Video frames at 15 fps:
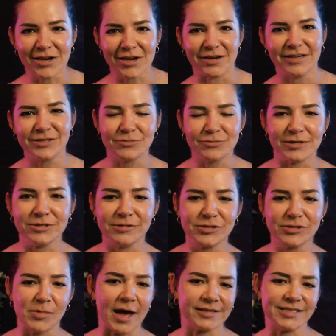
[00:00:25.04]
Here is what
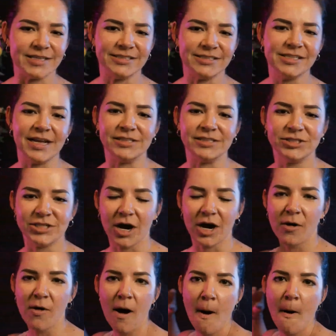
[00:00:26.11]
to expect in today's
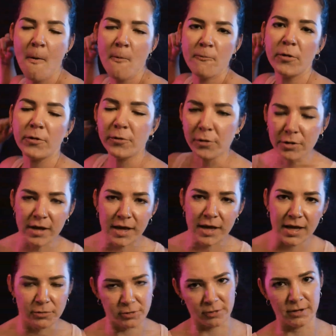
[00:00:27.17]
show.
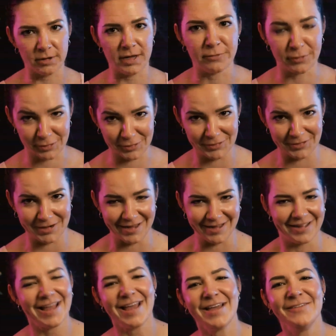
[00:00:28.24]
Recruiting, recruiting,
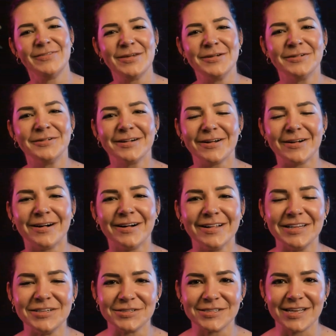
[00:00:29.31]
recruiting. If you are at
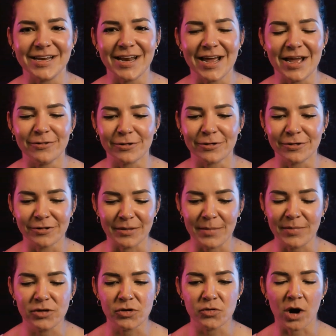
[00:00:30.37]
all interested in
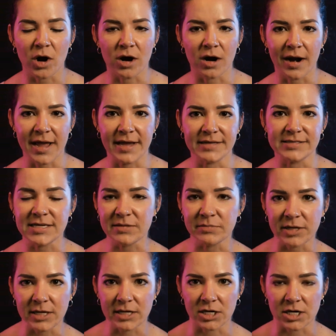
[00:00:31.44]
recruiting, maybe you are a
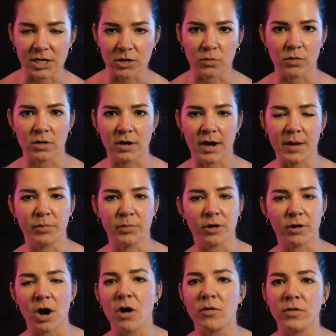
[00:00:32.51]
team leader or a
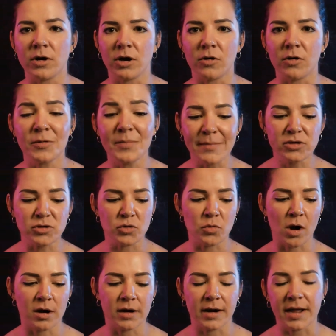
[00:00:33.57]
broker owner, or maybe
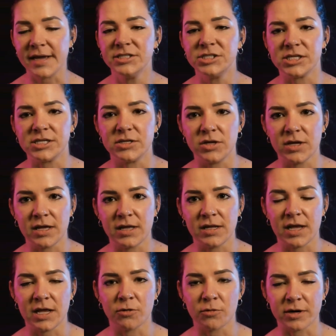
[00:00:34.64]
you are an agent
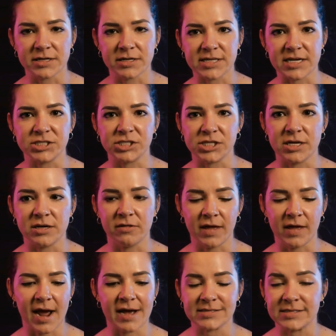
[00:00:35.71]
in an
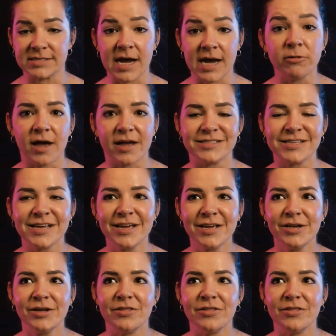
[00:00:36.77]
organization that has downlines.